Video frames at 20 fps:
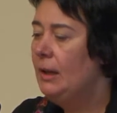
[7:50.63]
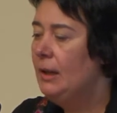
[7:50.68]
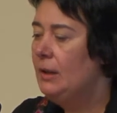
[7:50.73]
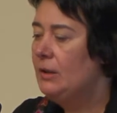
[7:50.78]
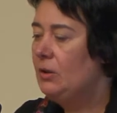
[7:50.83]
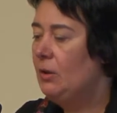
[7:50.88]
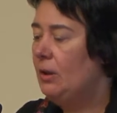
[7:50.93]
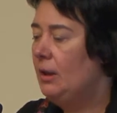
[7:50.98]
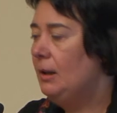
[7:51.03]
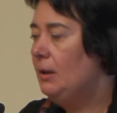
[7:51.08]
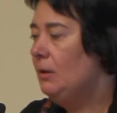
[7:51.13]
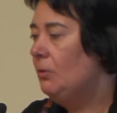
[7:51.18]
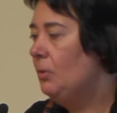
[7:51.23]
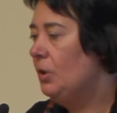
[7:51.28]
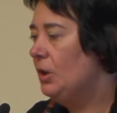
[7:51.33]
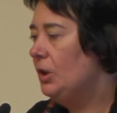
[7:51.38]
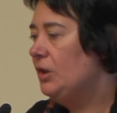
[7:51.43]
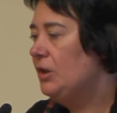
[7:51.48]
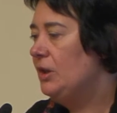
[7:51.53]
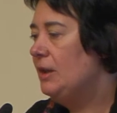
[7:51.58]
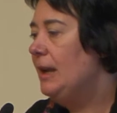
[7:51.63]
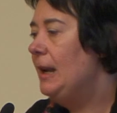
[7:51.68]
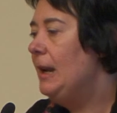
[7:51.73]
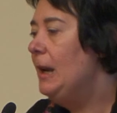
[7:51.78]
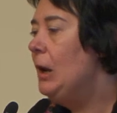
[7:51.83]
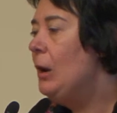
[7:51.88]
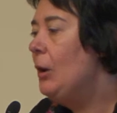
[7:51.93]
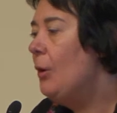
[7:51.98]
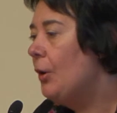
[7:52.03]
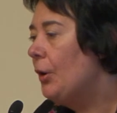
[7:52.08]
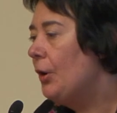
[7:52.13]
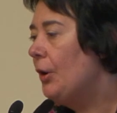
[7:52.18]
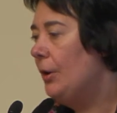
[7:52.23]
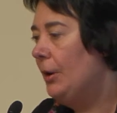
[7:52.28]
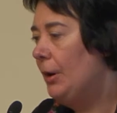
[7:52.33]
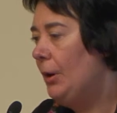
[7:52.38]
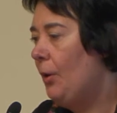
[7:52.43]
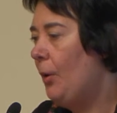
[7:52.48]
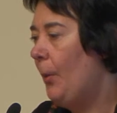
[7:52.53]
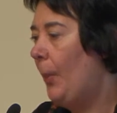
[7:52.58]
So in other words, they look
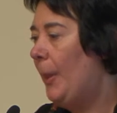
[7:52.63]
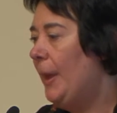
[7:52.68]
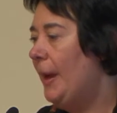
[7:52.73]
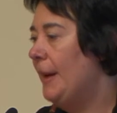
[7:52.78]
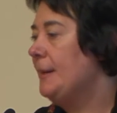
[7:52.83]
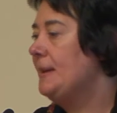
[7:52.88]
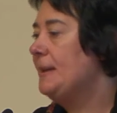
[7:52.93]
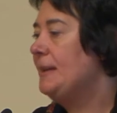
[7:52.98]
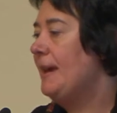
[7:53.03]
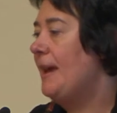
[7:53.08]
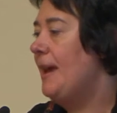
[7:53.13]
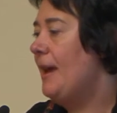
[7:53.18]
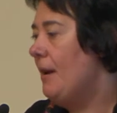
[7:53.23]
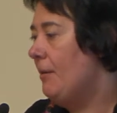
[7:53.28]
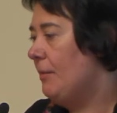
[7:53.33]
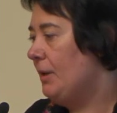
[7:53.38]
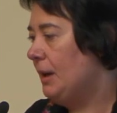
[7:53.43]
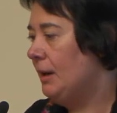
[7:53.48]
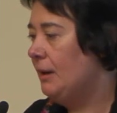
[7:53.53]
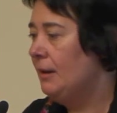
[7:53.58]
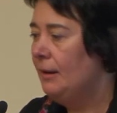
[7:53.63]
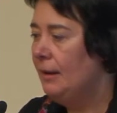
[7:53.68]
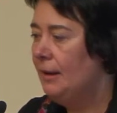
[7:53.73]
not that scary.